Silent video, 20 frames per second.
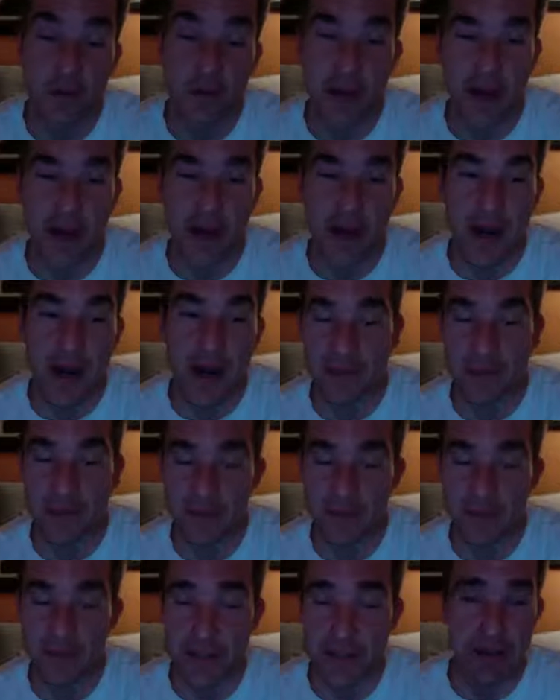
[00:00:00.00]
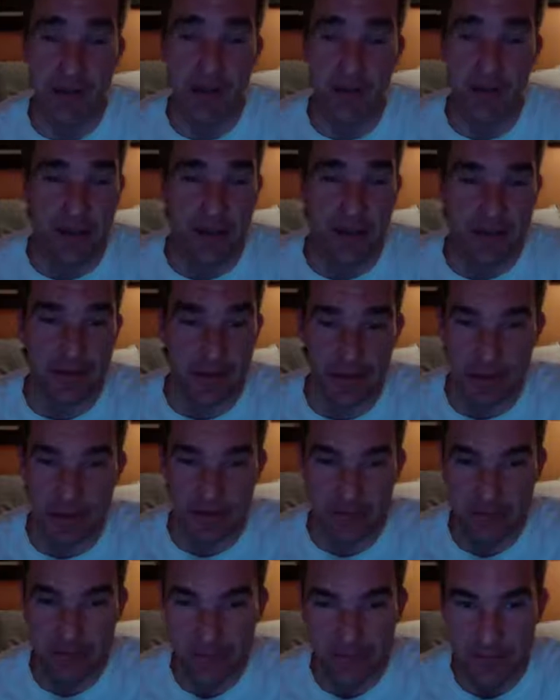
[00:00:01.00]
I don't expect him to come back this
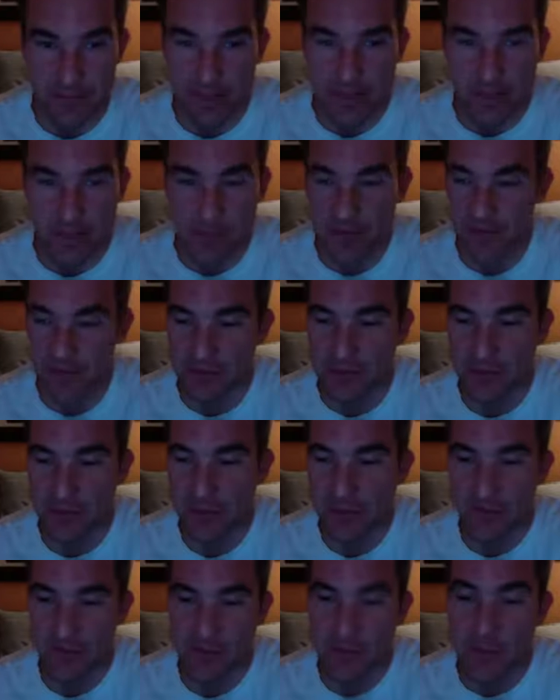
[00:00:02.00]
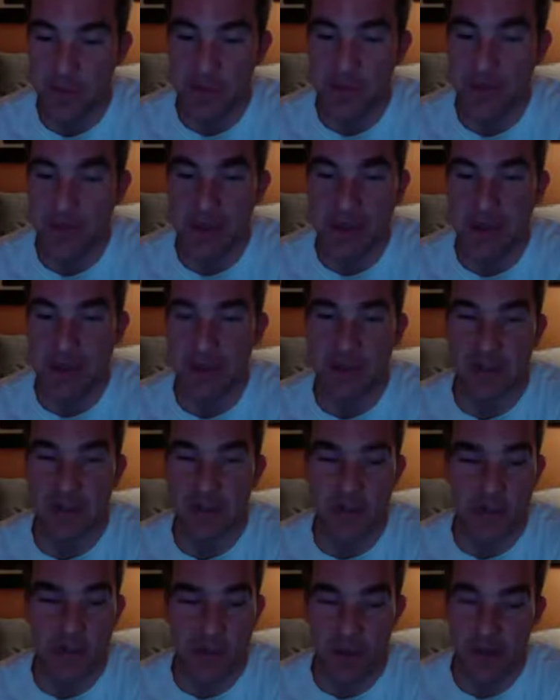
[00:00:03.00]
year, and he was supposed to be this
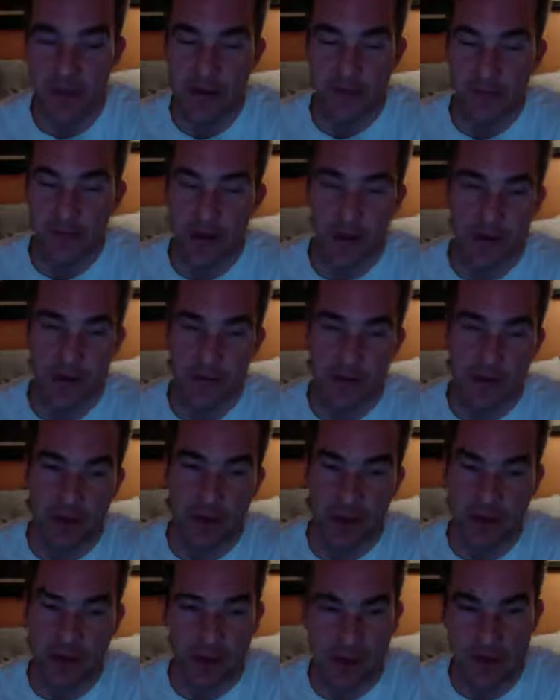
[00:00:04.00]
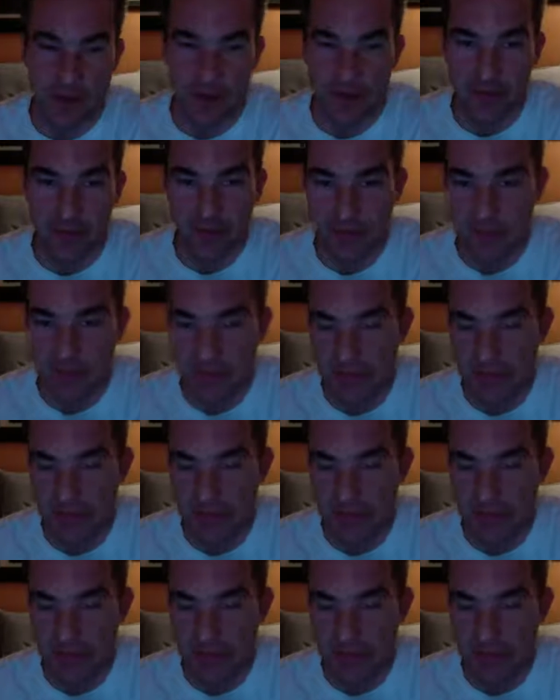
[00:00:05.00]
huge, great find for us, and he never adapted